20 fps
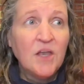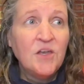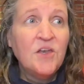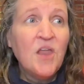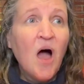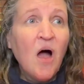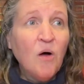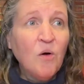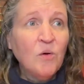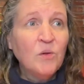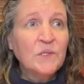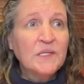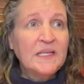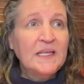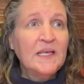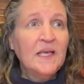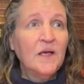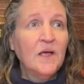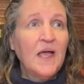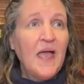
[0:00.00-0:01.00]
Not
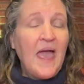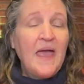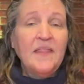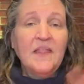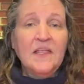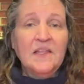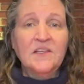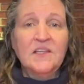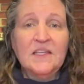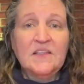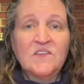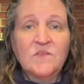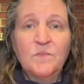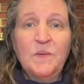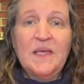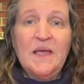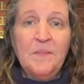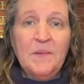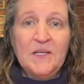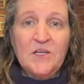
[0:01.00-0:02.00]
only, and, and it's
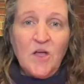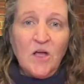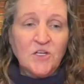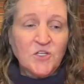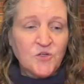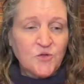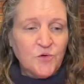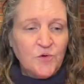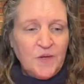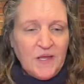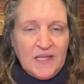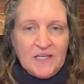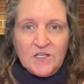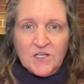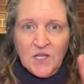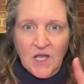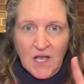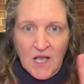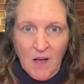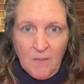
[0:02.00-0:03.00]
becoming not true
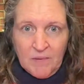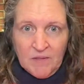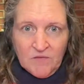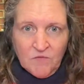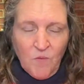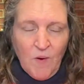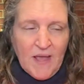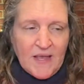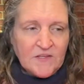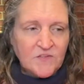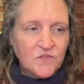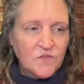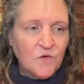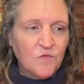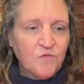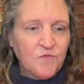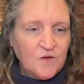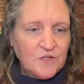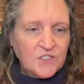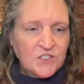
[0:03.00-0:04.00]
in a couple of ways.
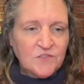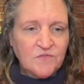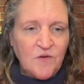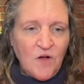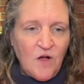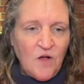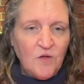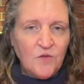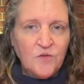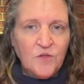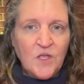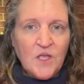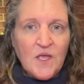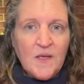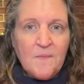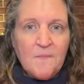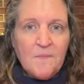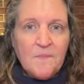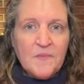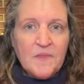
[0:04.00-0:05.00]
So first of all,
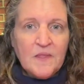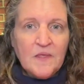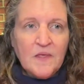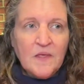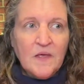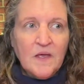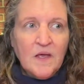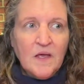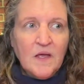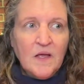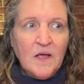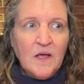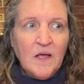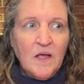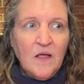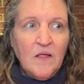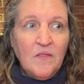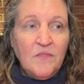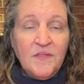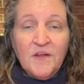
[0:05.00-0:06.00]

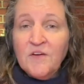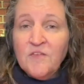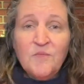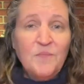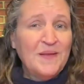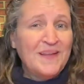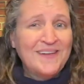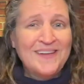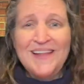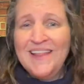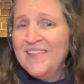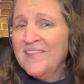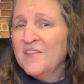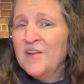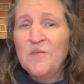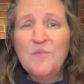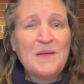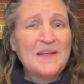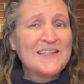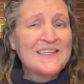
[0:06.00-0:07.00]
there have been
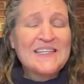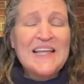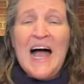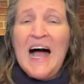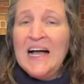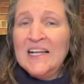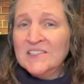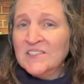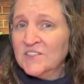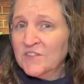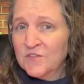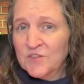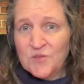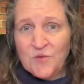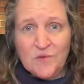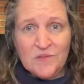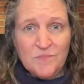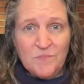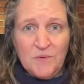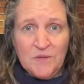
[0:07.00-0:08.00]
there have been tons of
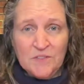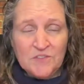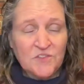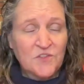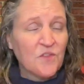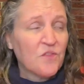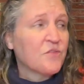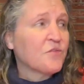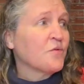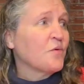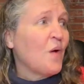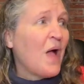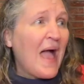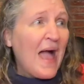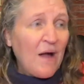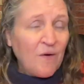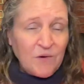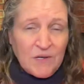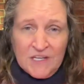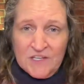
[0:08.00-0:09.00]
short books
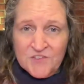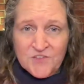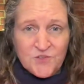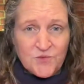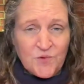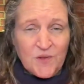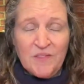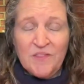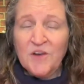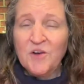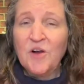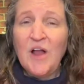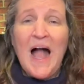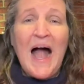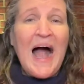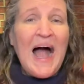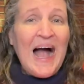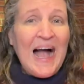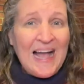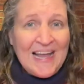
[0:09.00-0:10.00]
throughout history that are
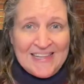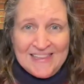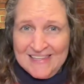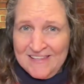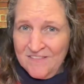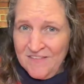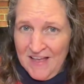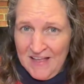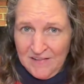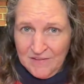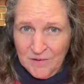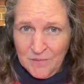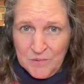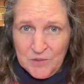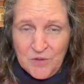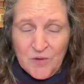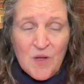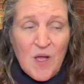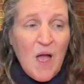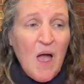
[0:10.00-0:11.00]
highly
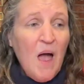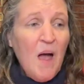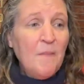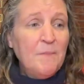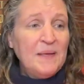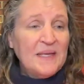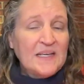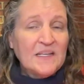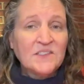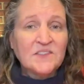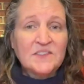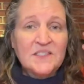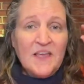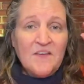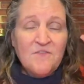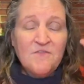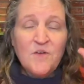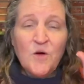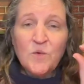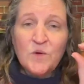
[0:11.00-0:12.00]
valuable because
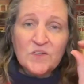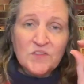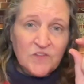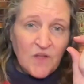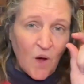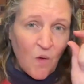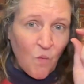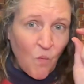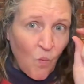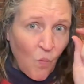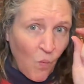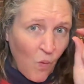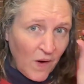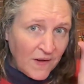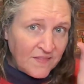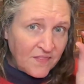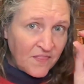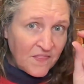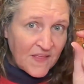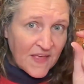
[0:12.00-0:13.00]
they focused on
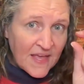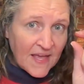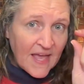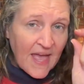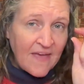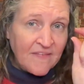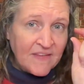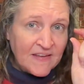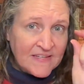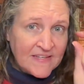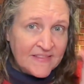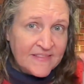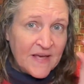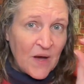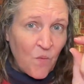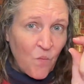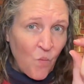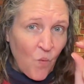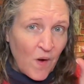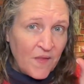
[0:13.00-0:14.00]
one thing and they did
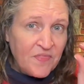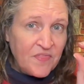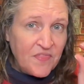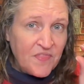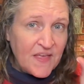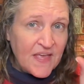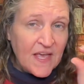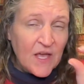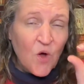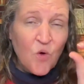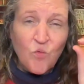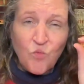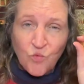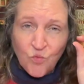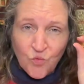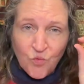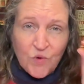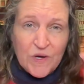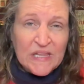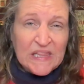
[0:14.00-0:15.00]
that one thing
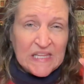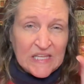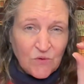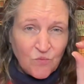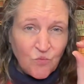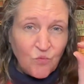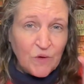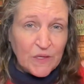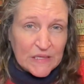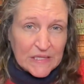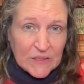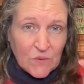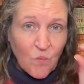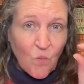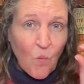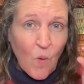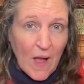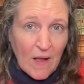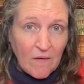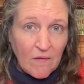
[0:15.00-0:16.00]
really, really
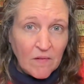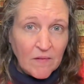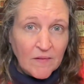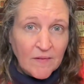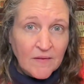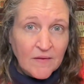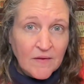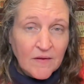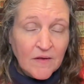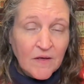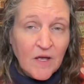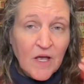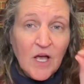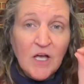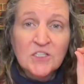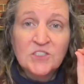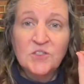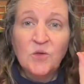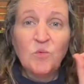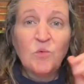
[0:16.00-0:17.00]
well.
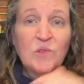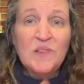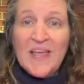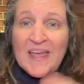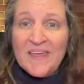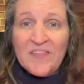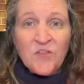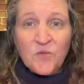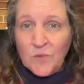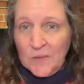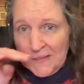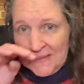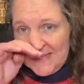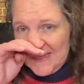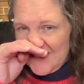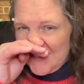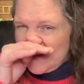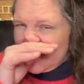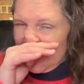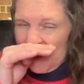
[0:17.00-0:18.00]
So length really
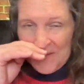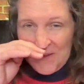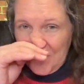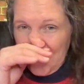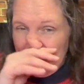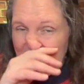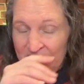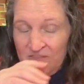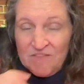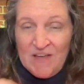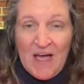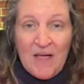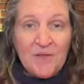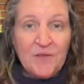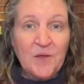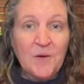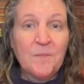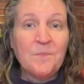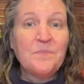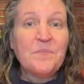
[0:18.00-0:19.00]
doesn't tell you about the
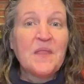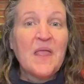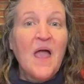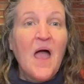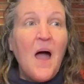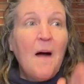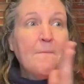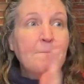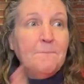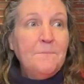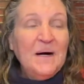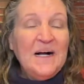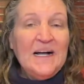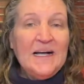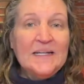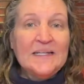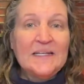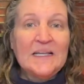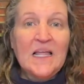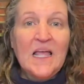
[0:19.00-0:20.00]
value.
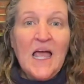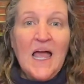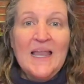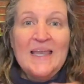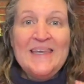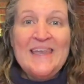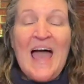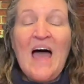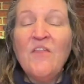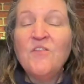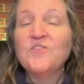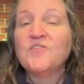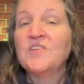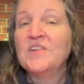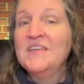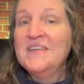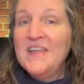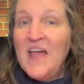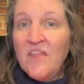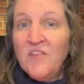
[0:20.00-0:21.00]
But now there's
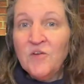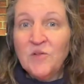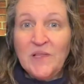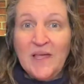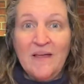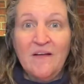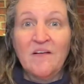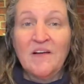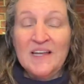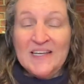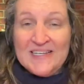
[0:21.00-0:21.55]
another layer.